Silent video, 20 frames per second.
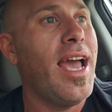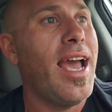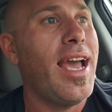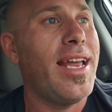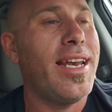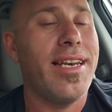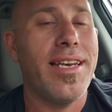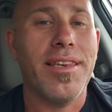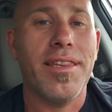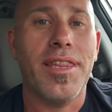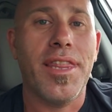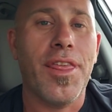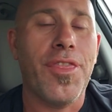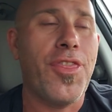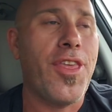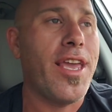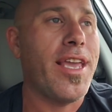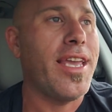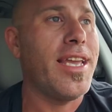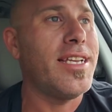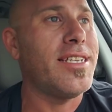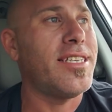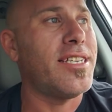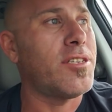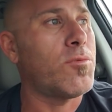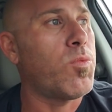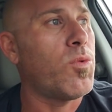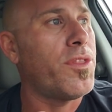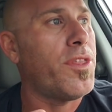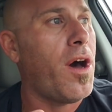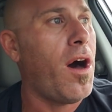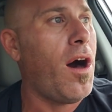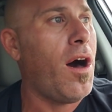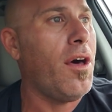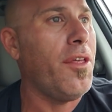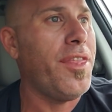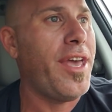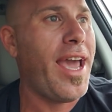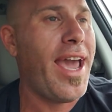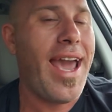And the thing is, is with
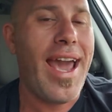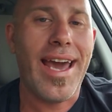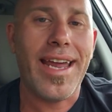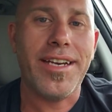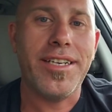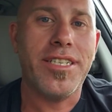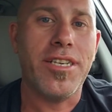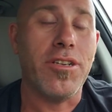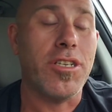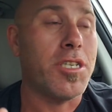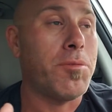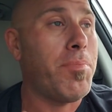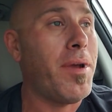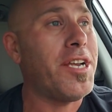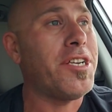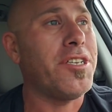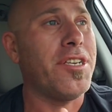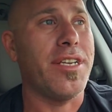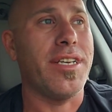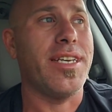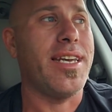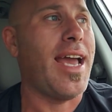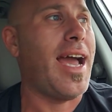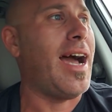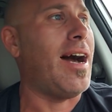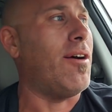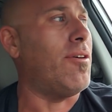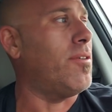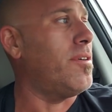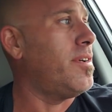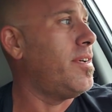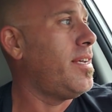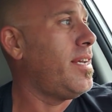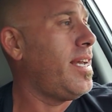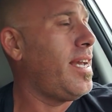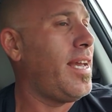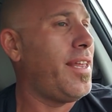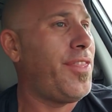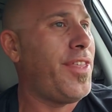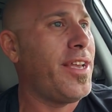all that attitude, especially now,
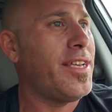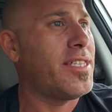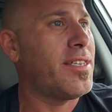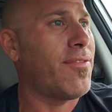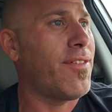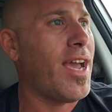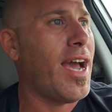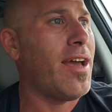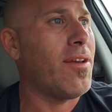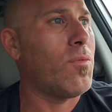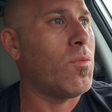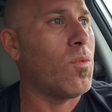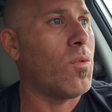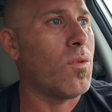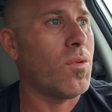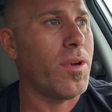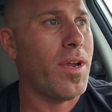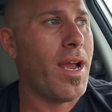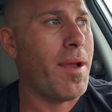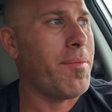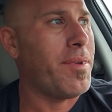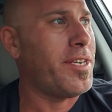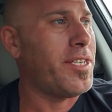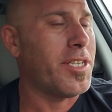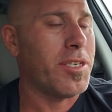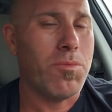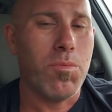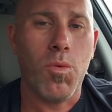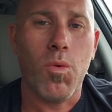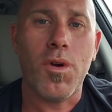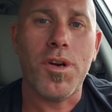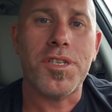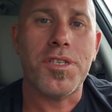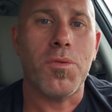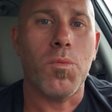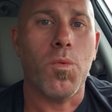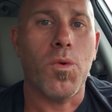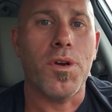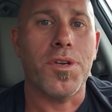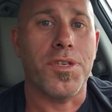things have gotten, I mean, just worse
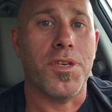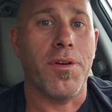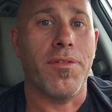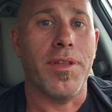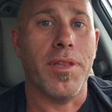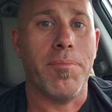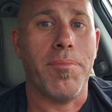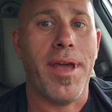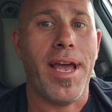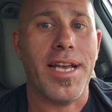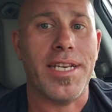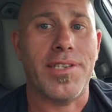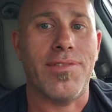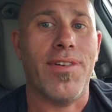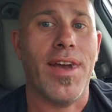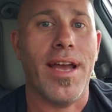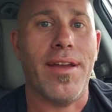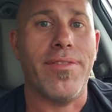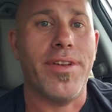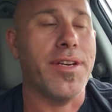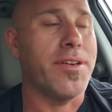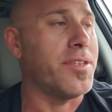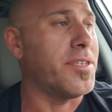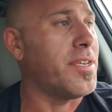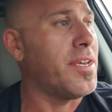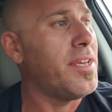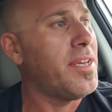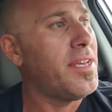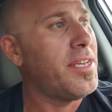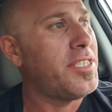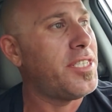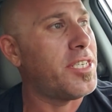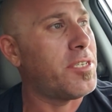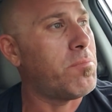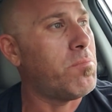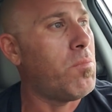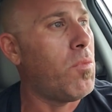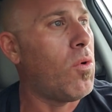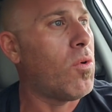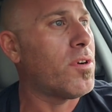and worse over the past five years. Just
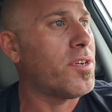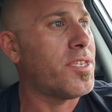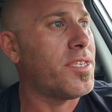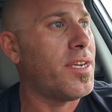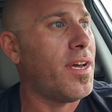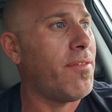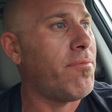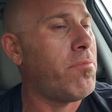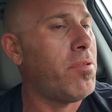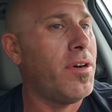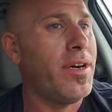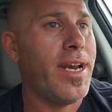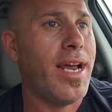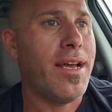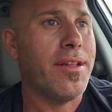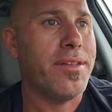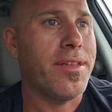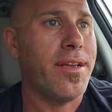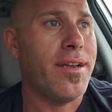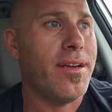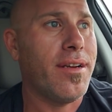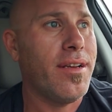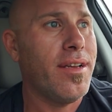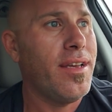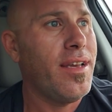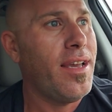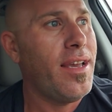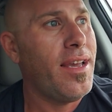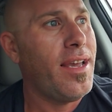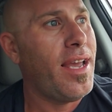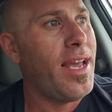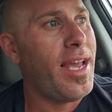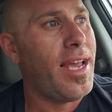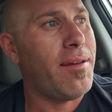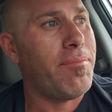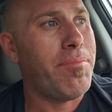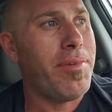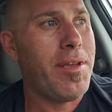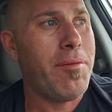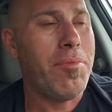more stuff put out there,
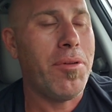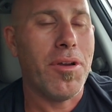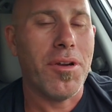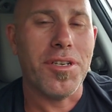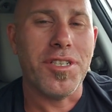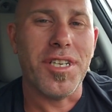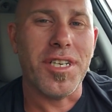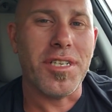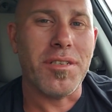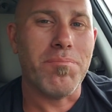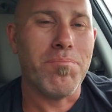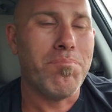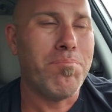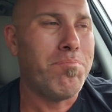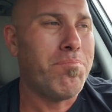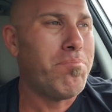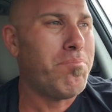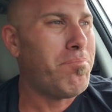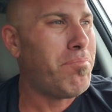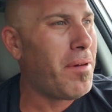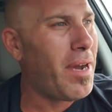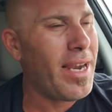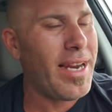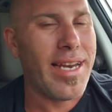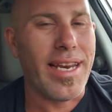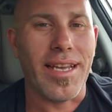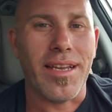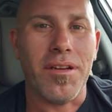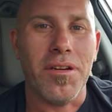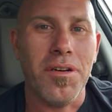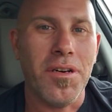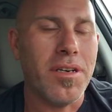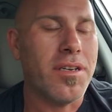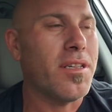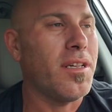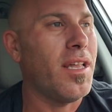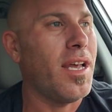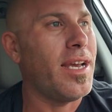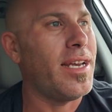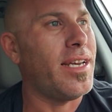and people are just biting
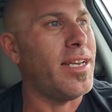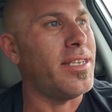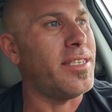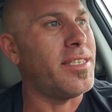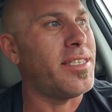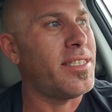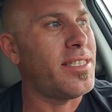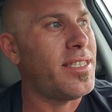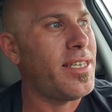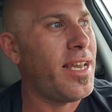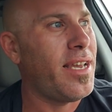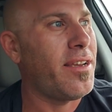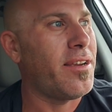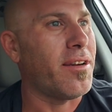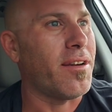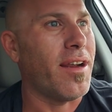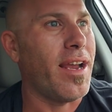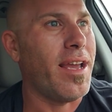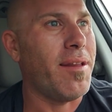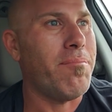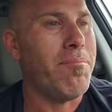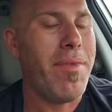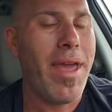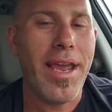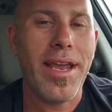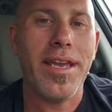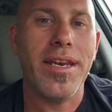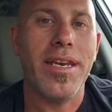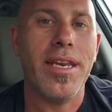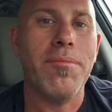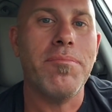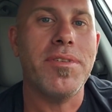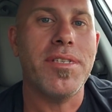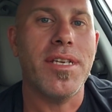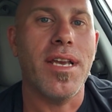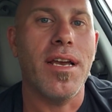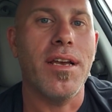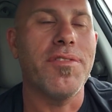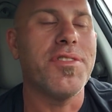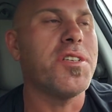hook, line, and sinker and making
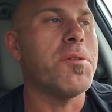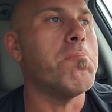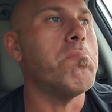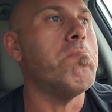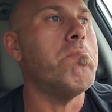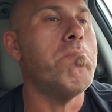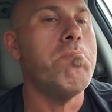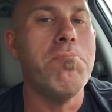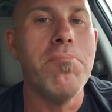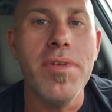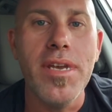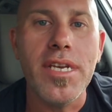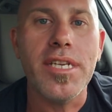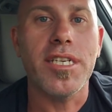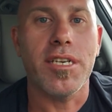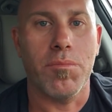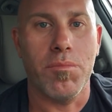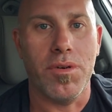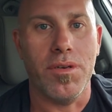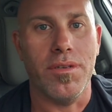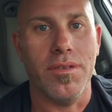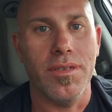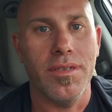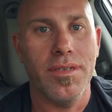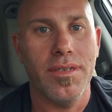themselves miserable.